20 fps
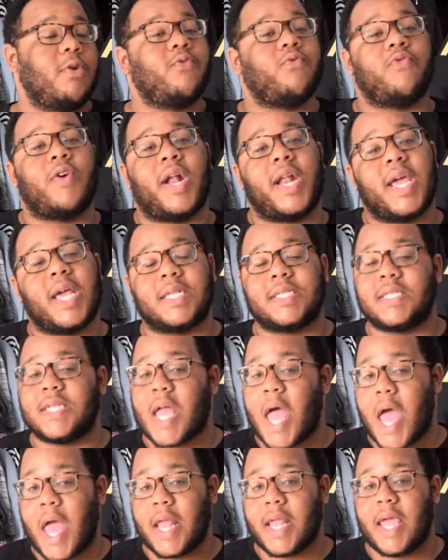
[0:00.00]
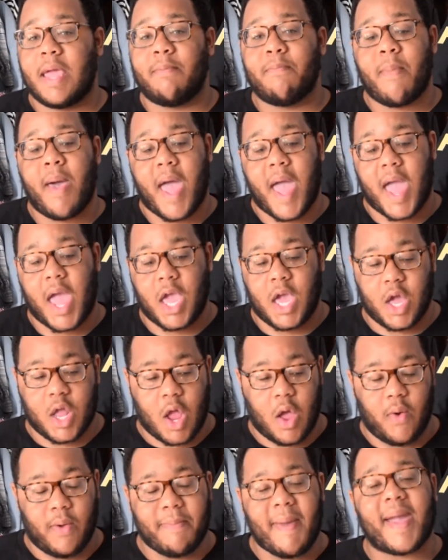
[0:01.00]
running is not in my, you
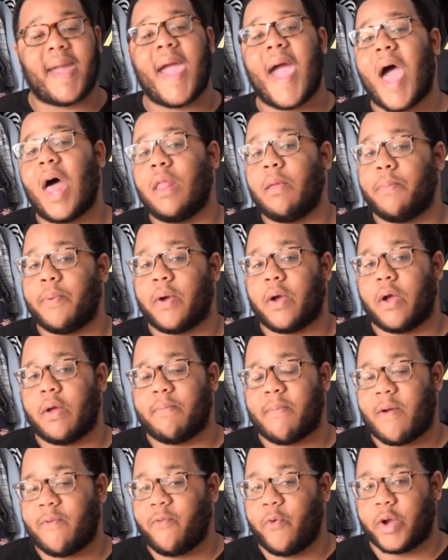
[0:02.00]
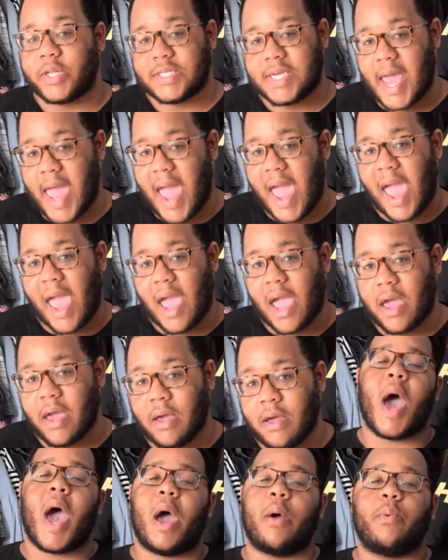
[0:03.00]
know, in my caliber, in my forte.
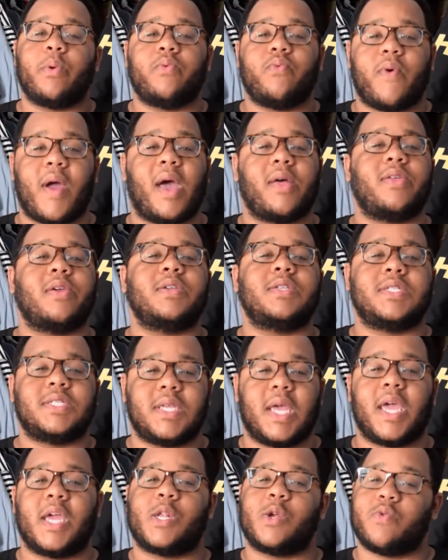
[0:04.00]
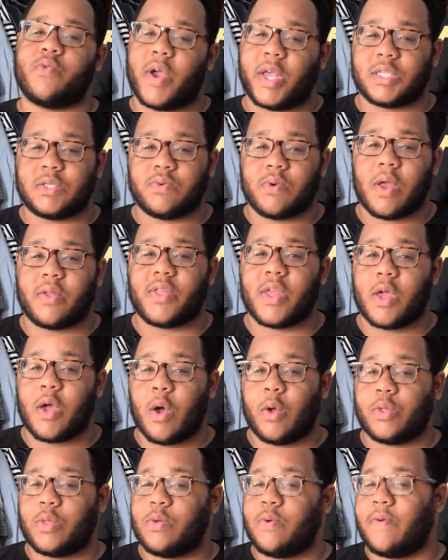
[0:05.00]
I would rather sit in a restaurant than go
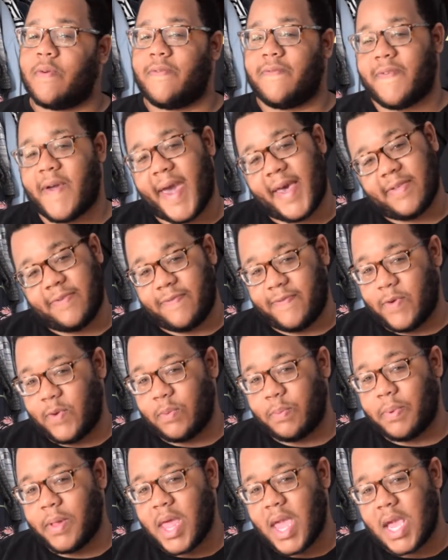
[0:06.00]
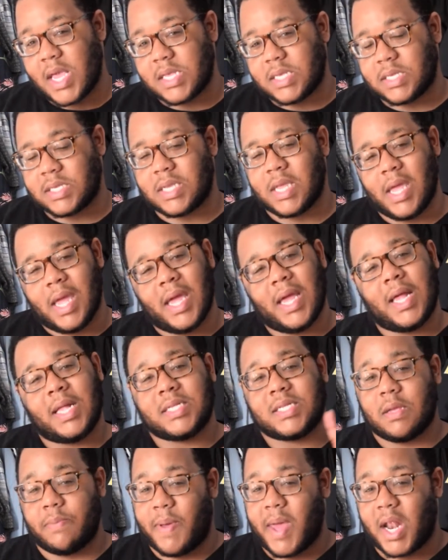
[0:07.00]
to a fast food place,
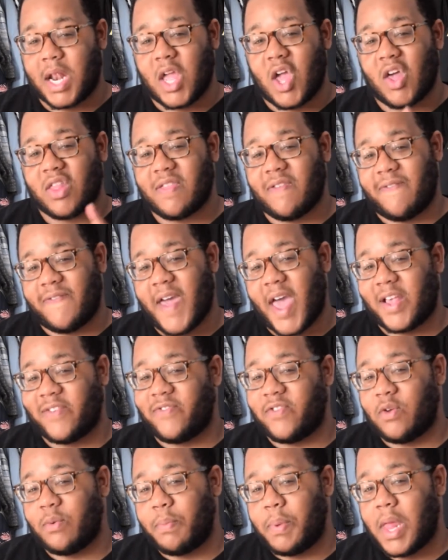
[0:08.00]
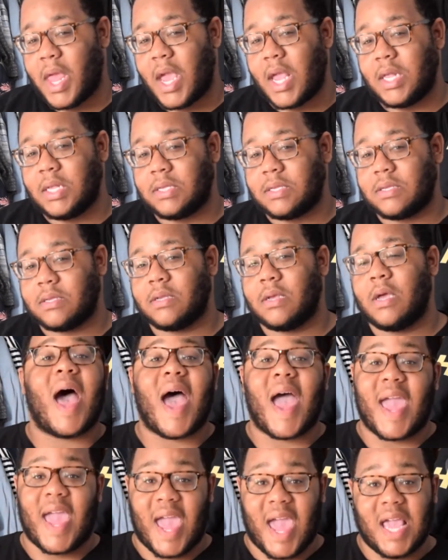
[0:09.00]
depending on the fast food place.
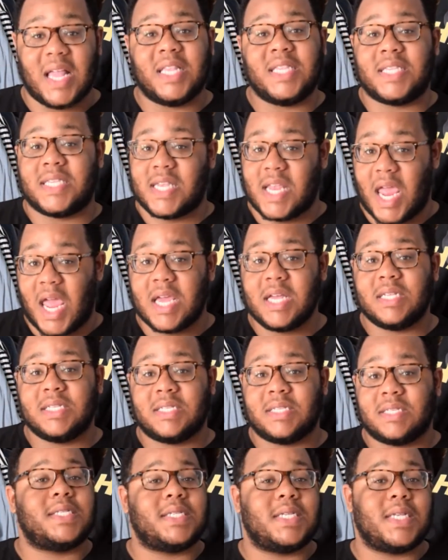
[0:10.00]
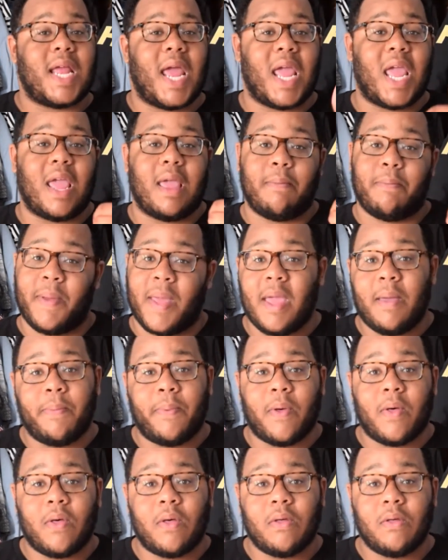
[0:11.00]
I hate snakes, snaky
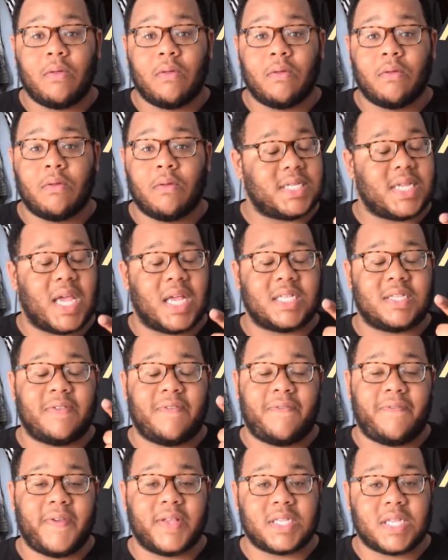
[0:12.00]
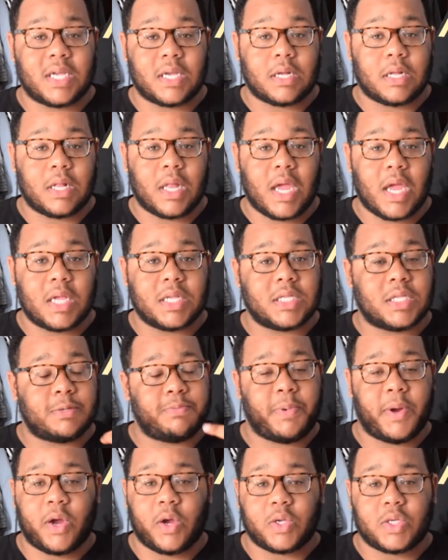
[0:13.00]
people, snakes physically,
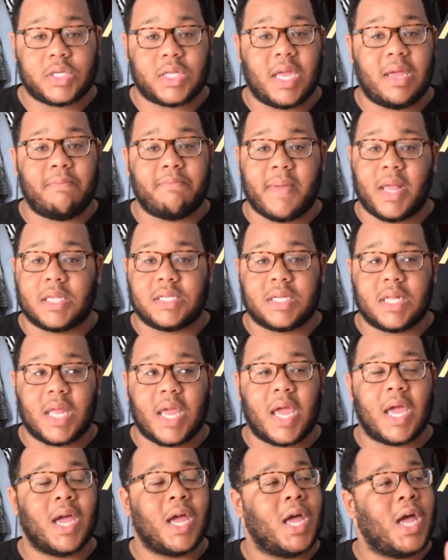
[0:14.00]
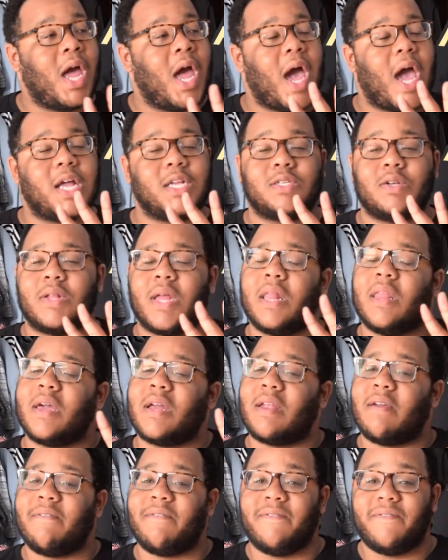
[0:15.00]
spiritually, mentally. I don't like looking
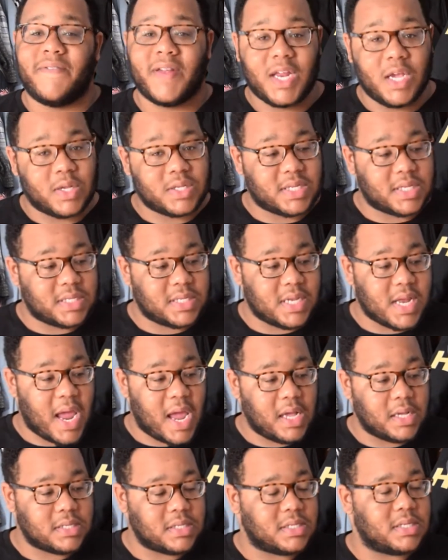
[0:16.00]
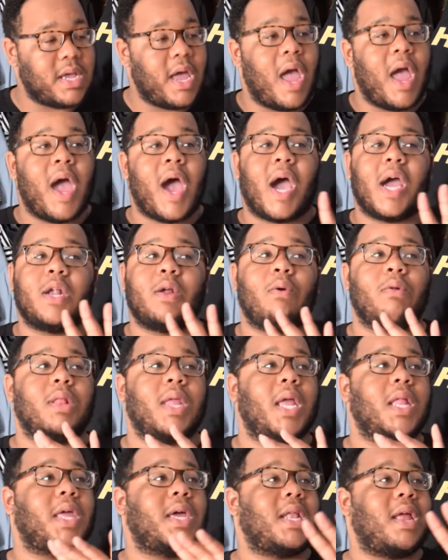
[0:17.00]
at videos of snakes. I don't
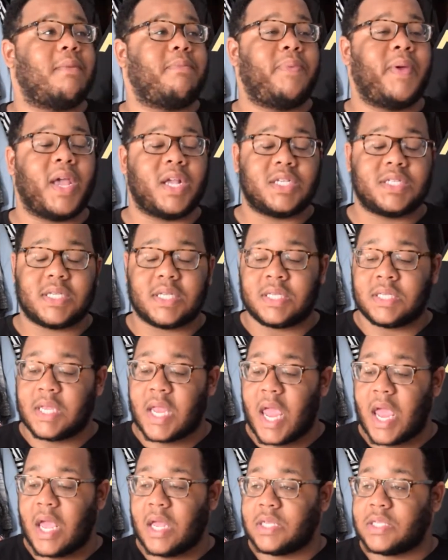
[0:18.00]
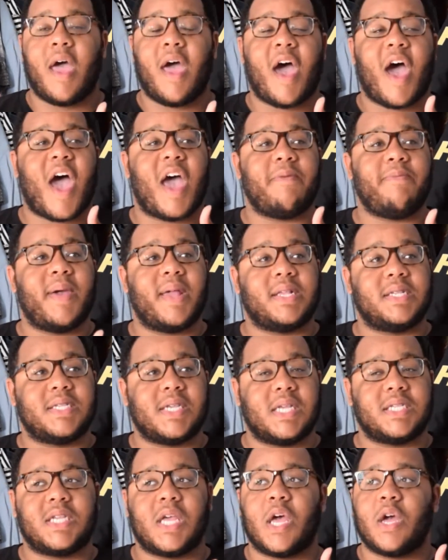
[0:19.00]
like looking at pictures of snakes. I met
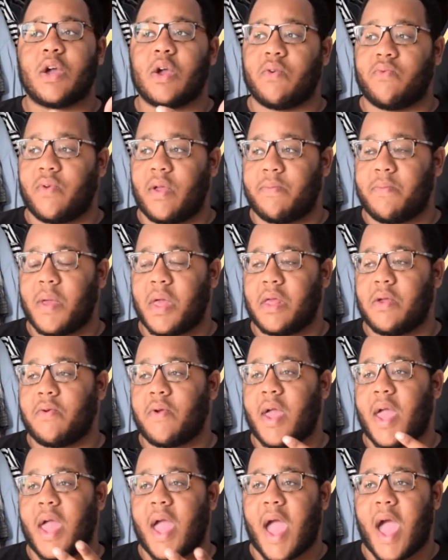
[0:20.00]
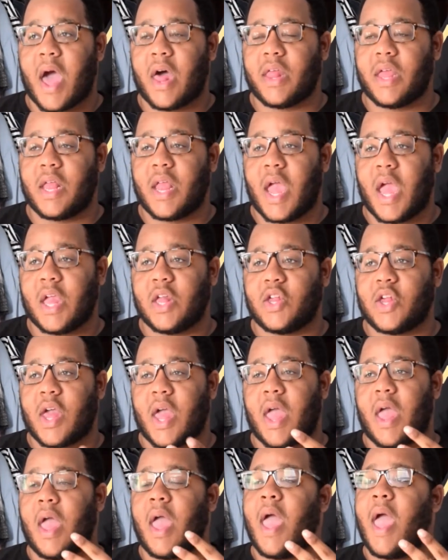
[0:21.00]
SZA, Corinne Bailey Rae, Alan AJ,
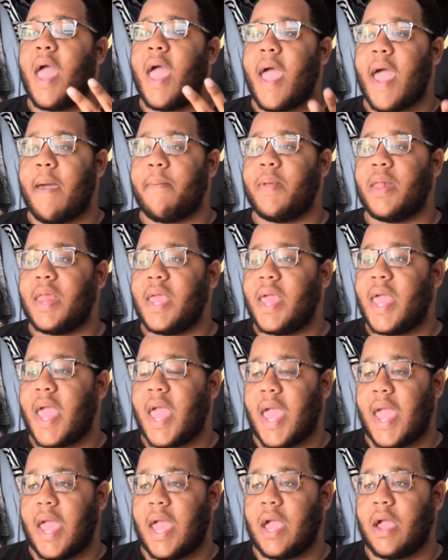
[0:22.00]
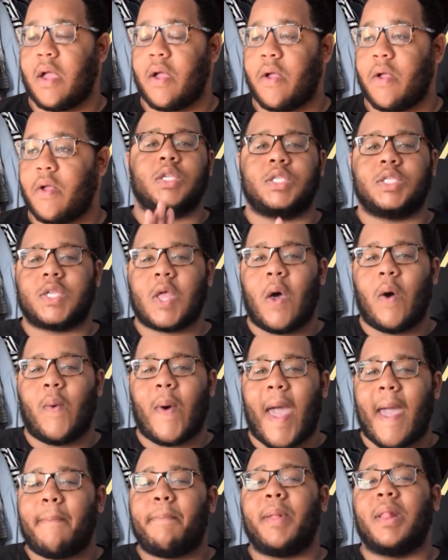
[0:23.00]
Emily King. So
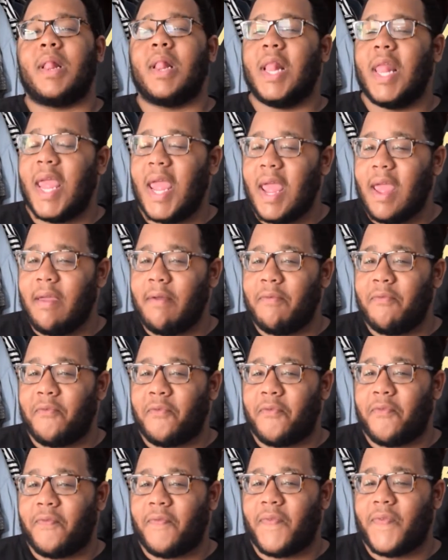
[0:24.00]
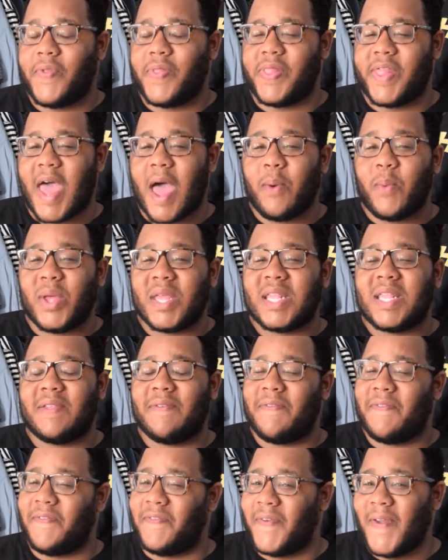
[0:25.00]
I believe that was
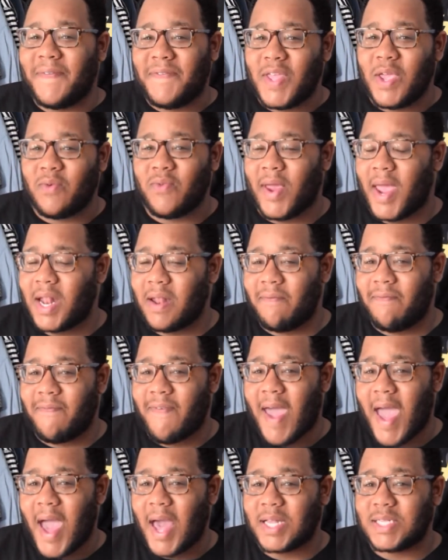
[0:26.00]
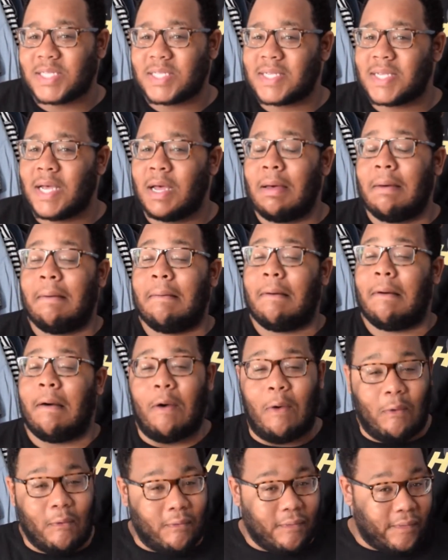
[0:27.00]
50 random facts,
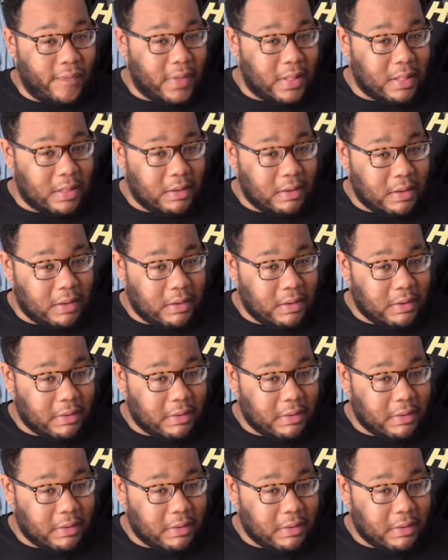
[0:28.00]
hopefully.